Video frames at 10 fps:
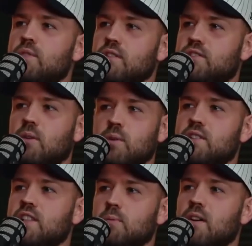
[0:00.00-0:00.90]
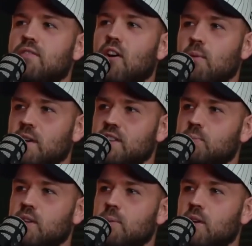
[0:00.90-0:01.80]
So if someone sends me a form, I get
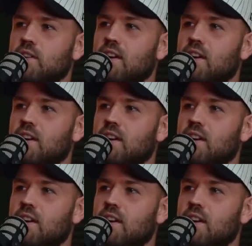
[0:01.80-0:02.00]
spit in the bin.